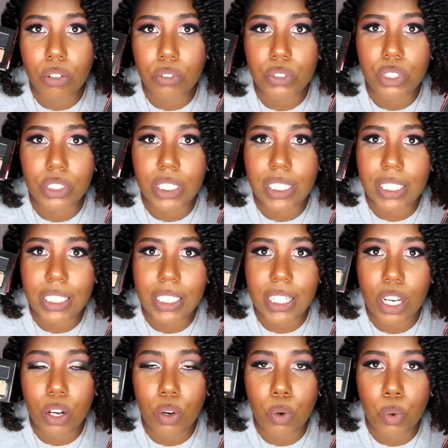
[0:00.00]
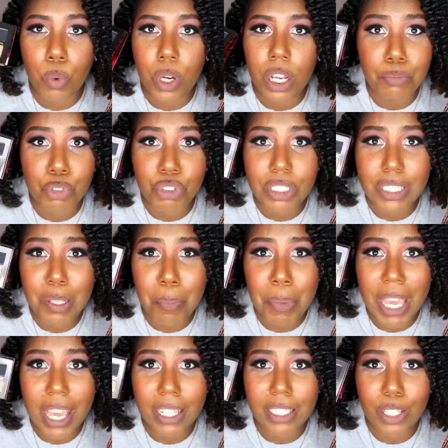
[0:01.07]
Alter Ego Temptress
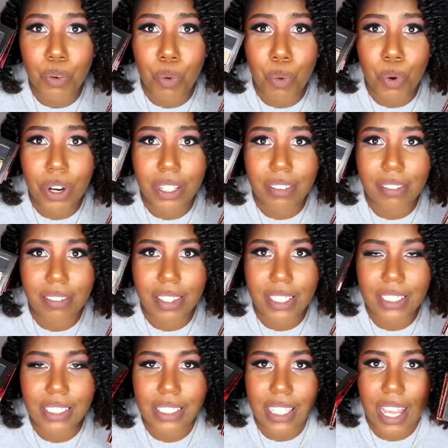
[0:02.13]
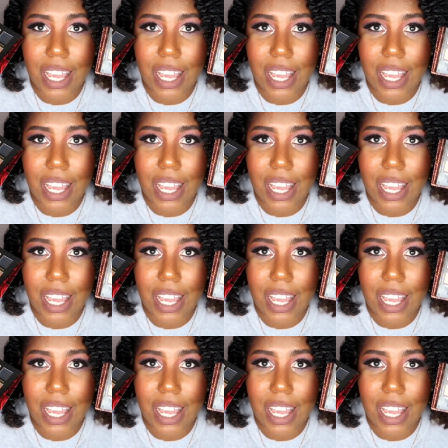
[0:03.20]
palette on this